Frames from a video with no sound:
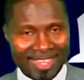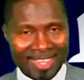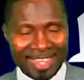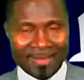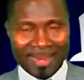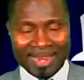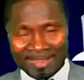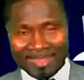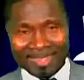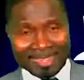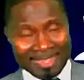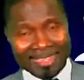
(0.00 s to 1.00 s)
But there
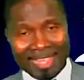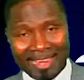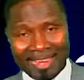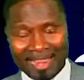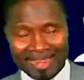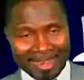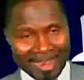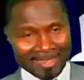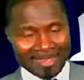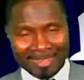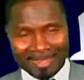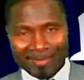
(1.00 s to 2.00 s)
is a danger
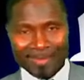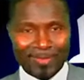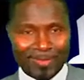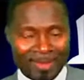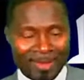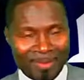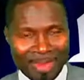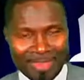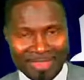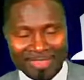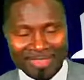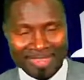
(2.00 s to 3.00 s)
that eventually
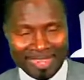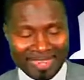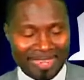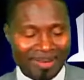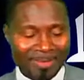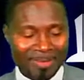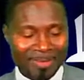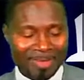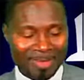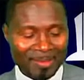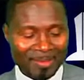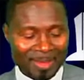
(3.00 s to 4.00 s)
might end up
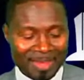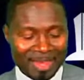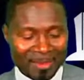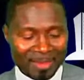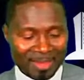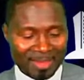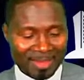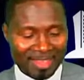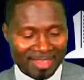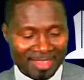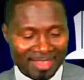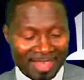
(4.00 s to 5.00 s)
becoming
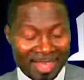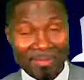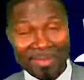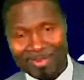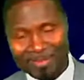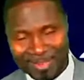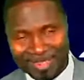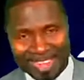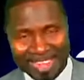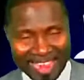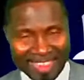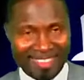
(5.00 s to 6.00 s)

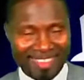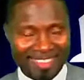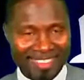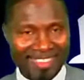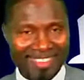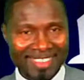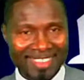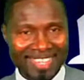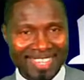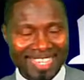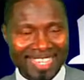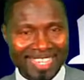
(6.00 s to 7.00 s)
matrimonial assets.
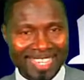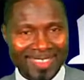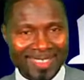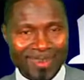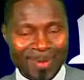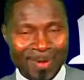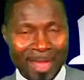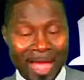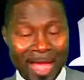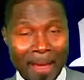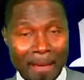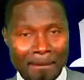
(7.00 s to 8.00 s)
So
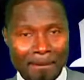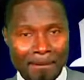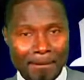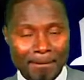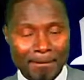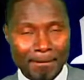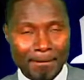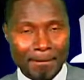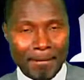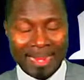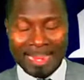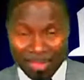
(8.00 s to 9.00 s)

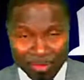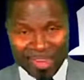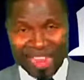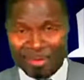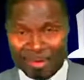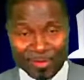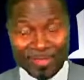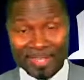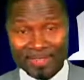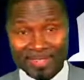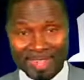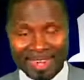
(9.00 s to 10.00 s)
that's what I've been
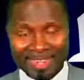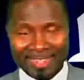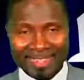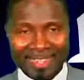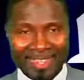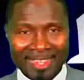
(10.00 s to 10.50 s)
doing tonight.